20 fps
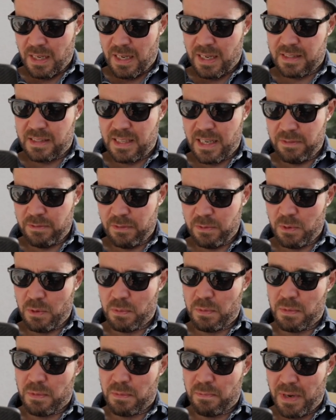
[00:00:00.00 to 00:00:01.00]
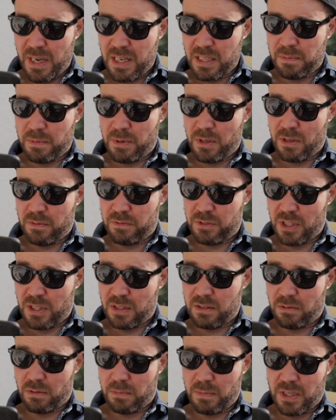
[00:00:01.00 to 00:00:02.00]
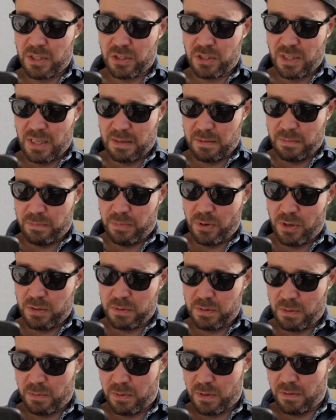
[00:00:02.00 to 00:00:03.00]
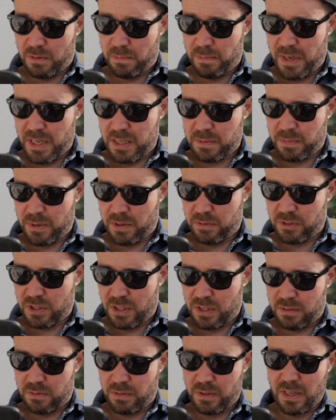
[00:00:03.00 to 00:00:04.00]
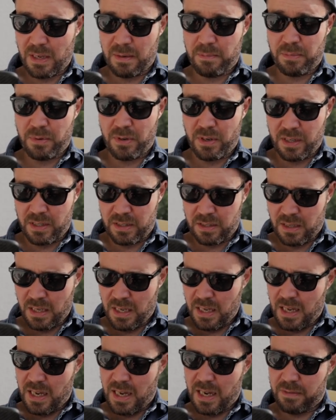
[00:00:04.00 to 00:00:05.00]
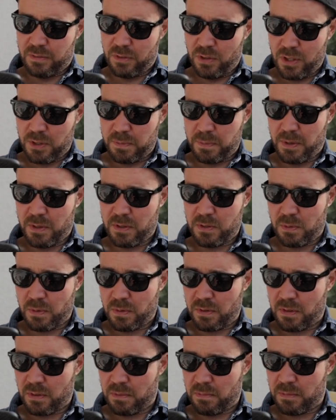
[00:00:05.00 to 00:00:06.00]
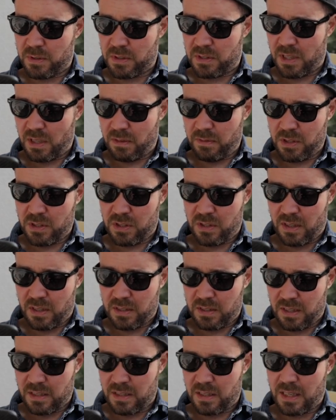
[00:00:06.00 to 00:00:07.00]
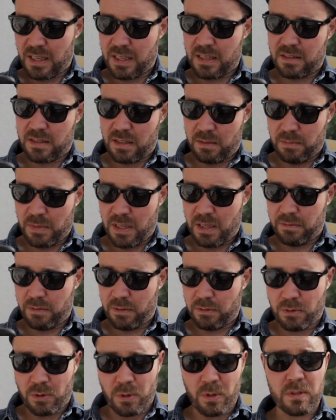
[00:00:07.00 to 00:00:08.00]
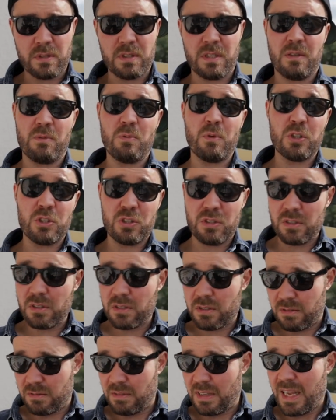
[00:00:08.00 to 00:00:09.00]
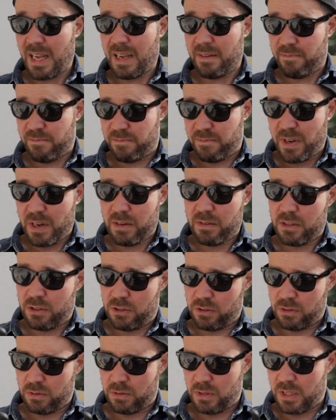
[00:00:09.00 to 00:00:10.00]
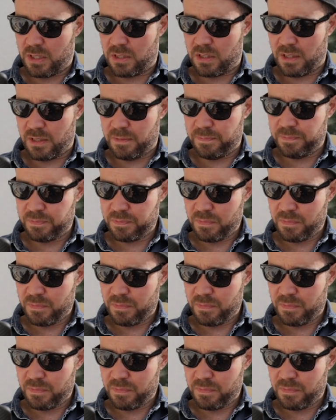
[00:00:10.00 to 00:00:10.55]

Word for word: It definitely will be the best pair of jeans from H&M and possibly one of the best pair of jeans for that price. I have no experience with them, but Selvage does indicate some level of quality, which is very true actually.